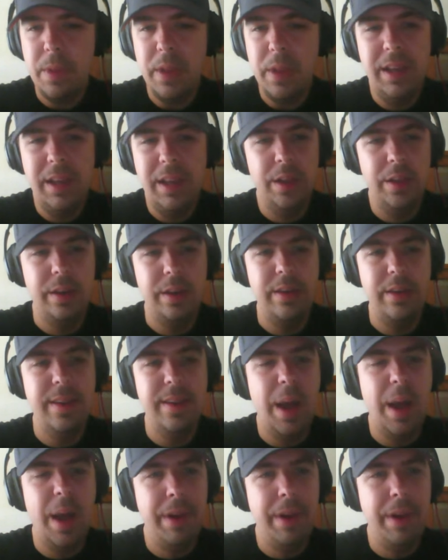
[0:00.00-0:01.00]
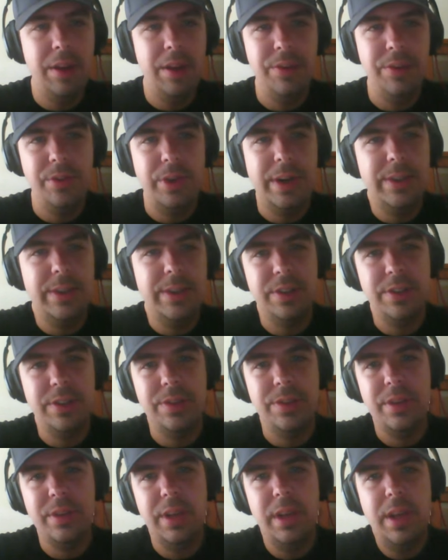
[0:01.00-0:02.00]
He looked dominant in
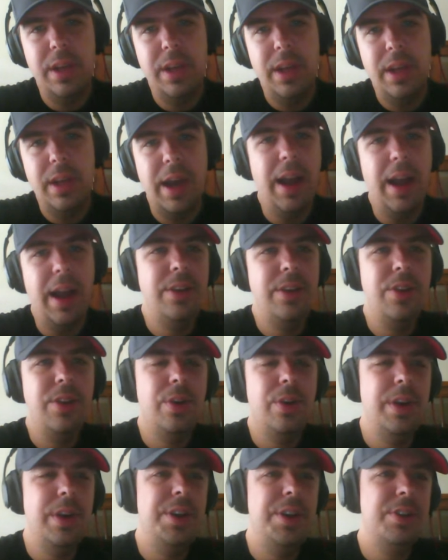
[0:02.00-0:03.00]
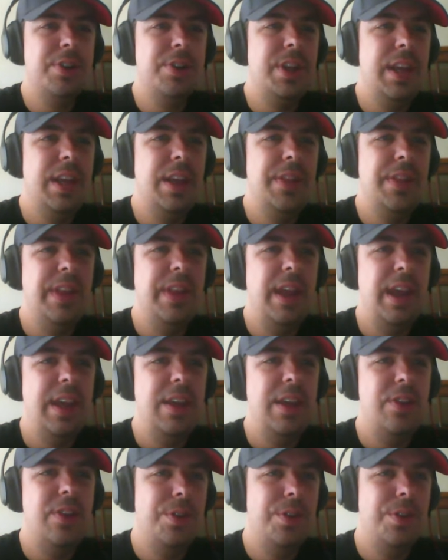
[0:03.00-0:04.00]
stretches. I don't understand the
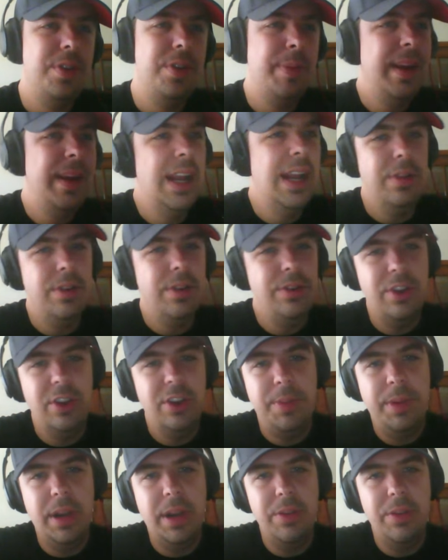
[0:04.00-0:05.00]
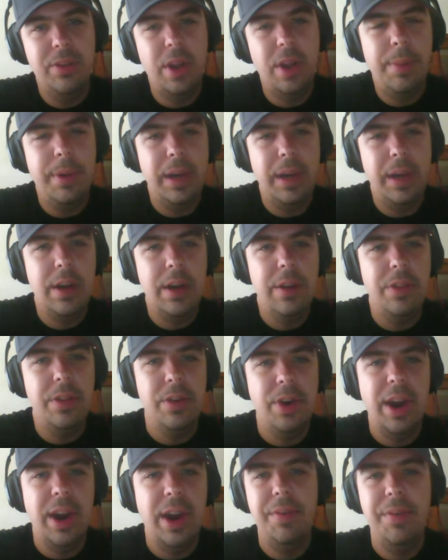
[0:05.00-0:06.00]
hate towards him. I guess it's just because coming into the
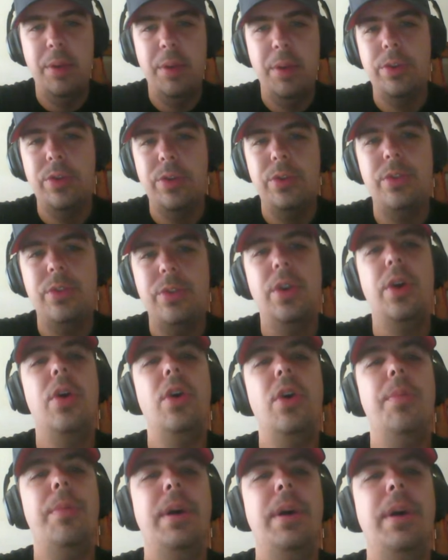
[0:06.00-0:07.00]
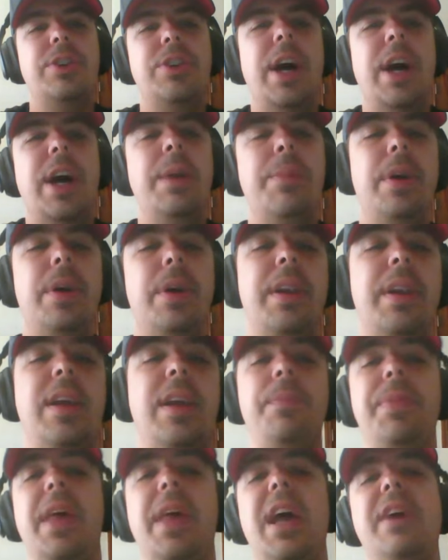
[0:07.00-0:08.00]
draft, there was so much hype on
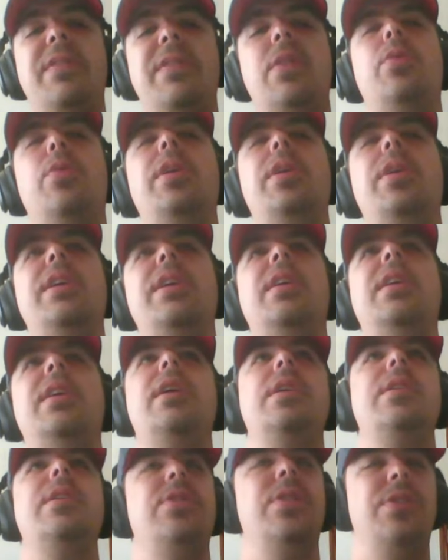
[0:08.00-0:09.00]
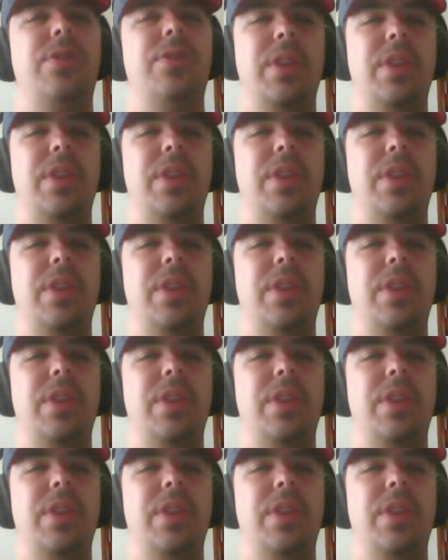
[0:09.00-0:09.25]
him. Everyone just